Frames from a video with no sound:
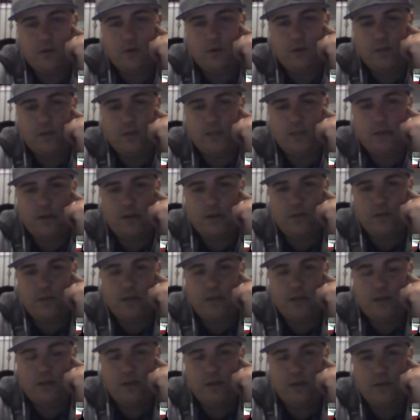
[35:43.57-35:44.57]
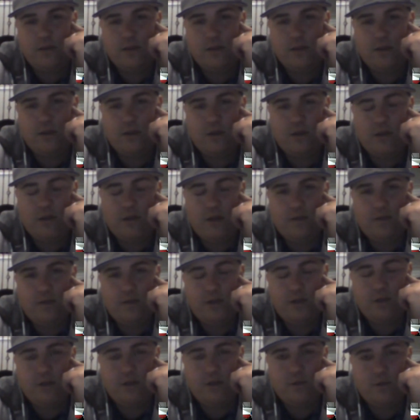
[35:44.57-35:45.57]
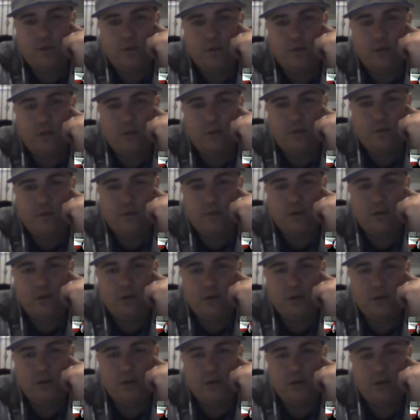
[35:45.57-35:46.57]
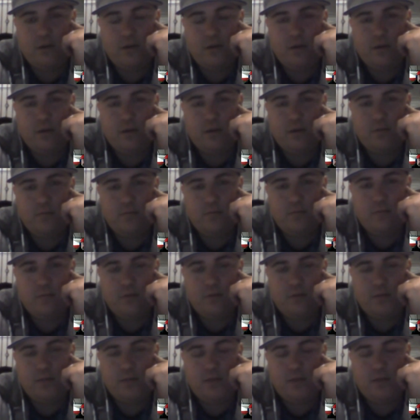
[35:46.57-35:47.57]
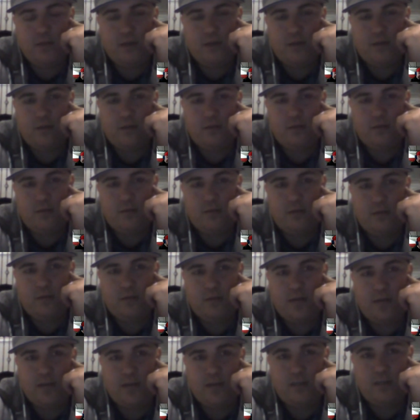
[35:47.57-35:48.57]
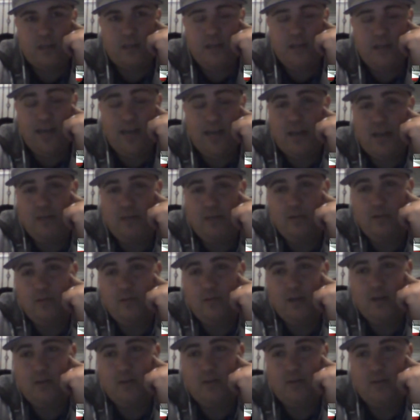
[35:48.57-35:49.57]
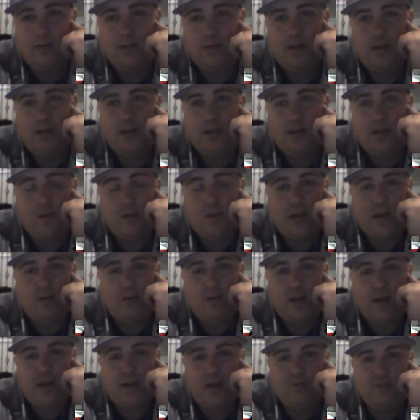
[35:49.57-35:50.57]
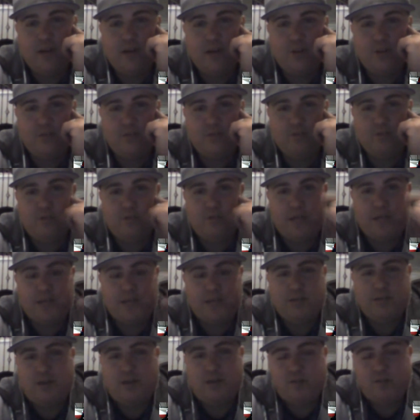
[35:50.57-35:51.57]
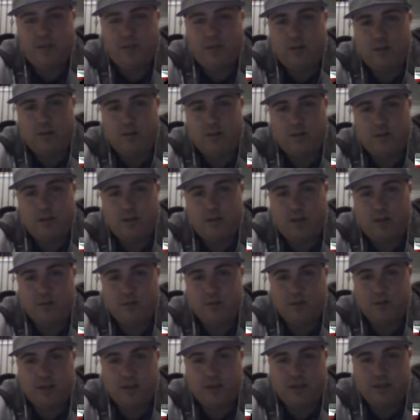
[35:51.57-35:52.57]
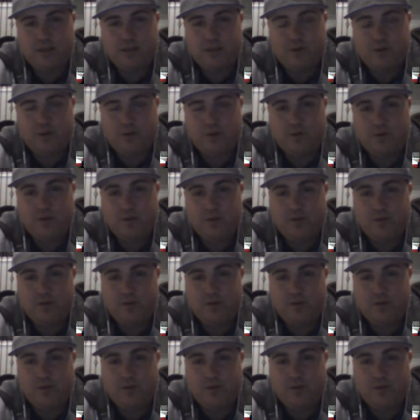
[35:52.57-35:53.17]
that's out here that a lot of engineers will come over. But outside of that, I mean, I don't have the issues you guys talk about a lot of times, and that's so.